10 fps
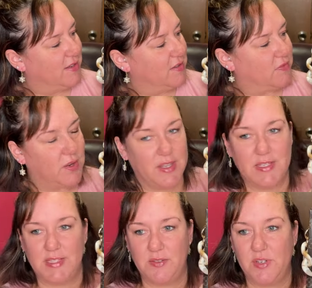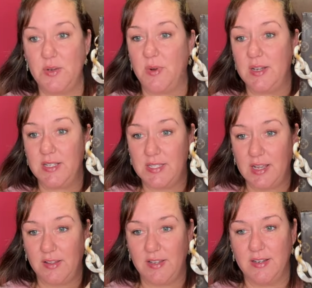for this if she wanted to
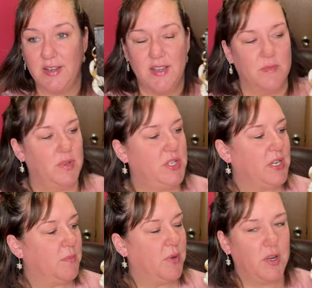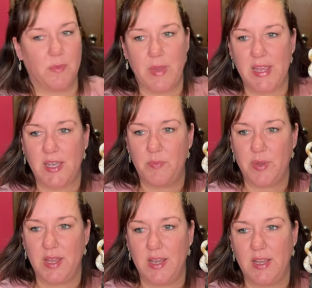sell it. But she could put her makeup
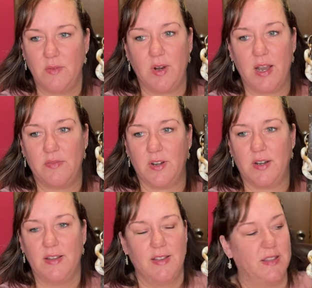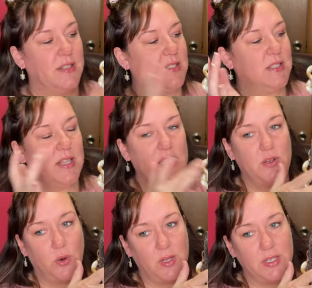in it, whatever. This is the
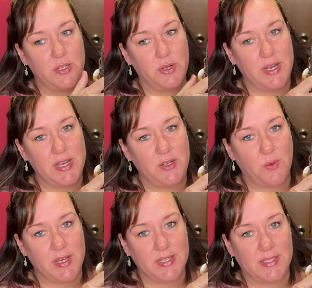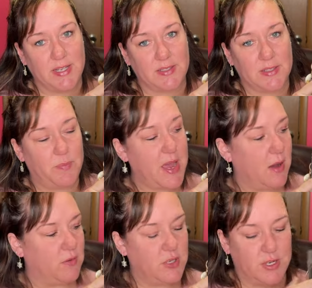Toiletry twenty-six
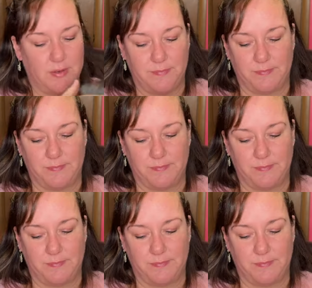pouch.